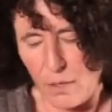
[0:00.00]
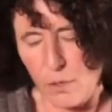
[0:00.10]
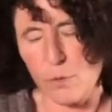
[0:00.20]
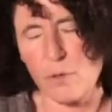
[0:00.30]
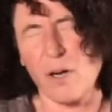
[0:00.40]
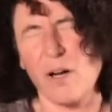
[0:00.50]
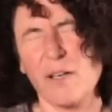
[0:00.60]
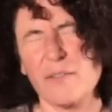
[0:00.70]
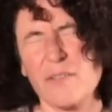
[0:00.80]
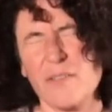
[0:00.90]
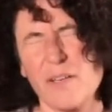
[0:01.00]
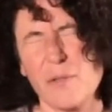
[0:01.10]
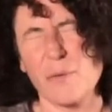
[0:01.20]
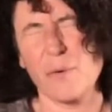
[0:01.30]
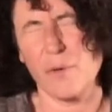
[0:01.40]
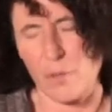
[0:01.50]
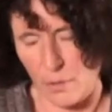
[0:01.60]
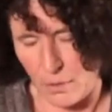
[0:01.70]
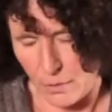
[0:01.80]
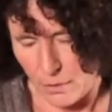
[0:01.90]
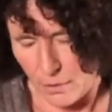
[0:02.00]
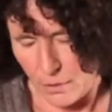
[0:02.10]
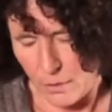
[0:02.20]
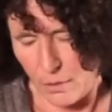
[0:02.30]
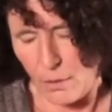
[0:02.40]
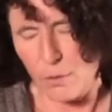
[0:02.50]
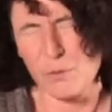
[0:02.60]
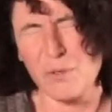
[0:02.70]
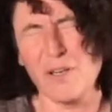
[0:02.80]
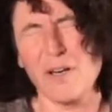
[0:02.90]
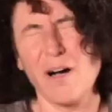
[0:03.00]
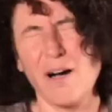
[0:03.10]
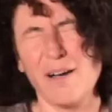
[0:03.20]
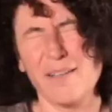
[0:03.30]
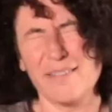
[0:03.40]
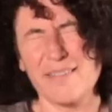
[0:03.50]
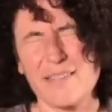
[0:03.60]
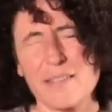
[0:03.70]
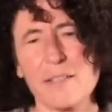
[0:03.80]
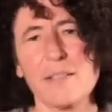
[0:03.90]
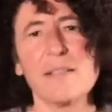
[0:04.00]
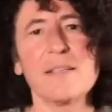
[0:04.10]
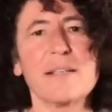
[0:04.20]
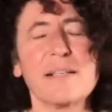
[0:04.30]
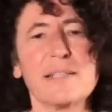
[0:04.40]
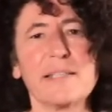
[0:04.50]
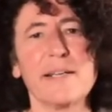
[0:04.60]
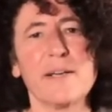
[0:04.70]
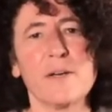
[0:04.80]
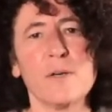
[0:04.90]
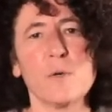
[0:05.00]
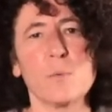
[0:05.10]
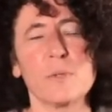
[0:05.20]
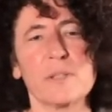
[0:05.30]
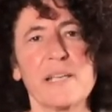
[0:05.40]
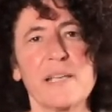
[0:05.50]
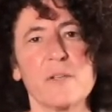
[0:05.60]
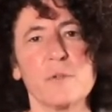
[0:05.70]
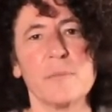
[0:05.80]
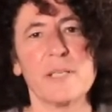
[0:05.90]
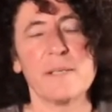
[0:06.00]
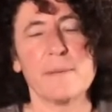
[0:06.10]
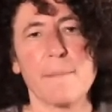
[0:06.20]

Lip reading: Oh gods, he thought. Oh gods, Claire will kill me.